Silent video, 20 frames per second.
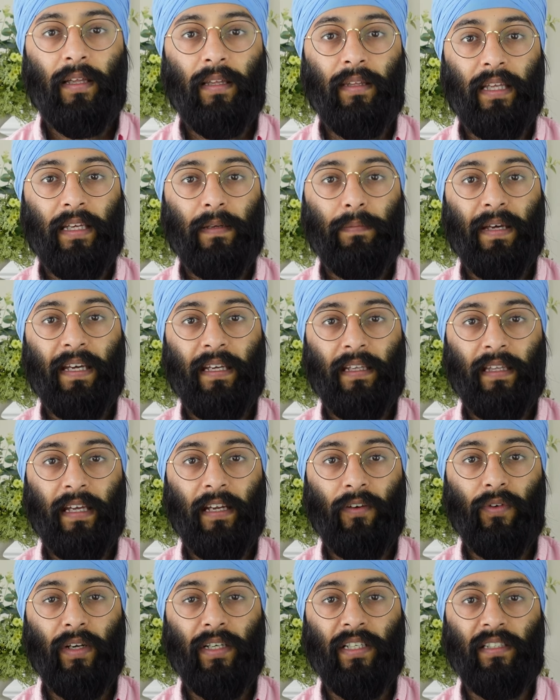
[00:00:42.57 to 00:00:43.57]
They pay
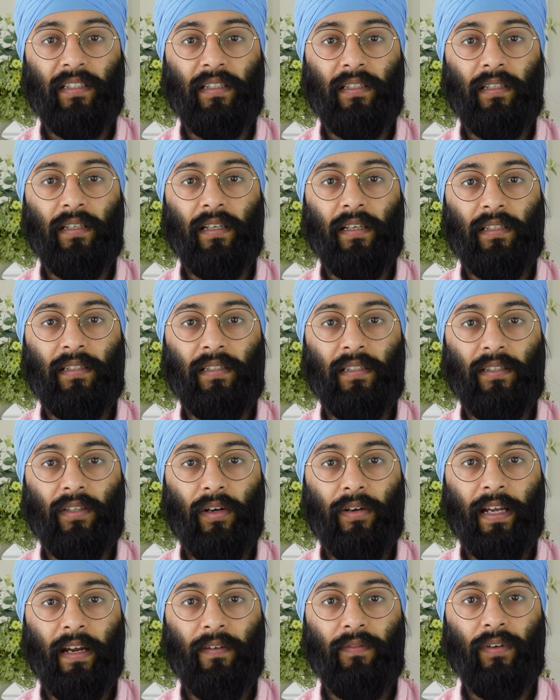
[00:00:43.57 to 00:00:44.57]
their registered nurses
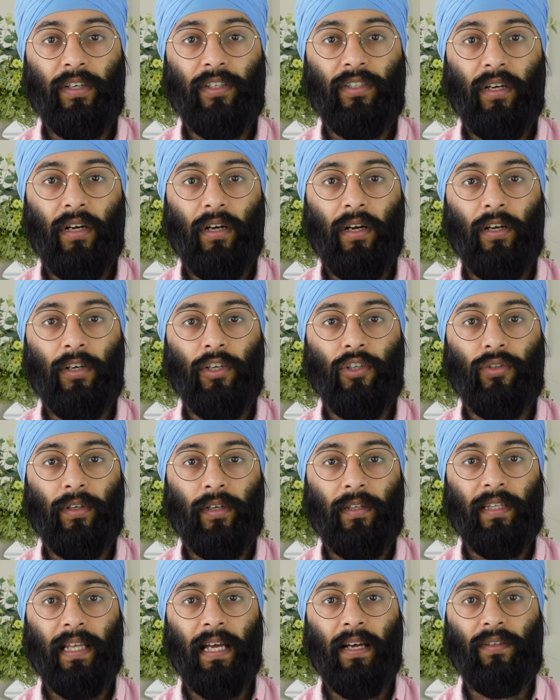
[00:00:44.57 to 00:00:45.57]
on average
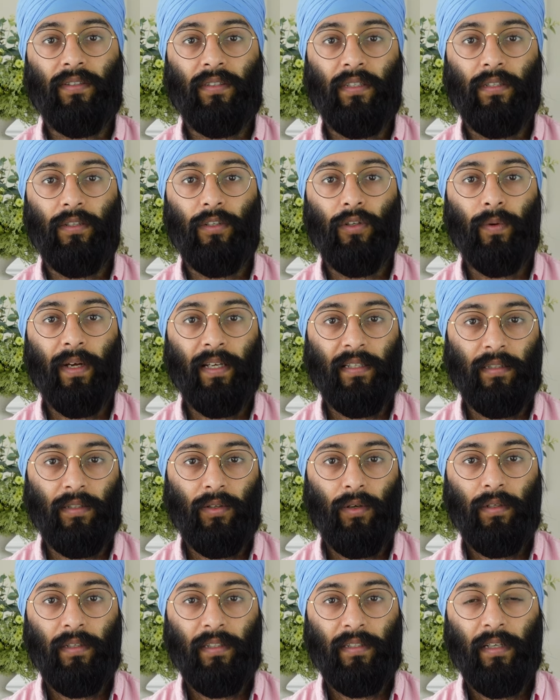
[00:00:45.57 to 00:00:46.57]

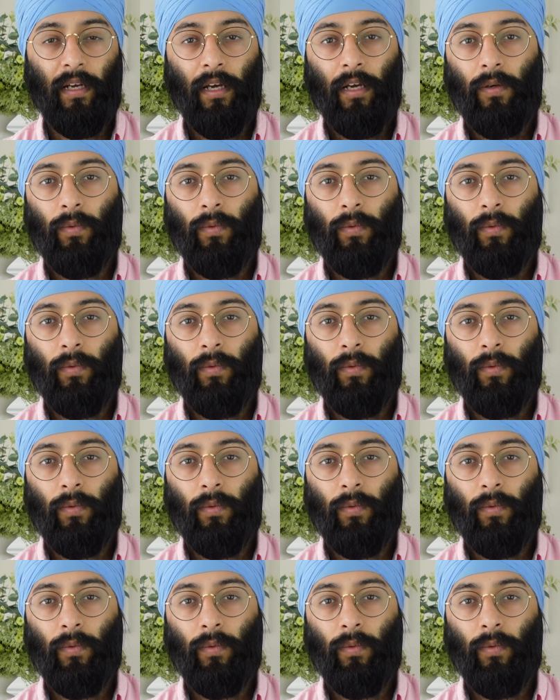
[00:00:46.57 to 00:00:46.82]
$100,000,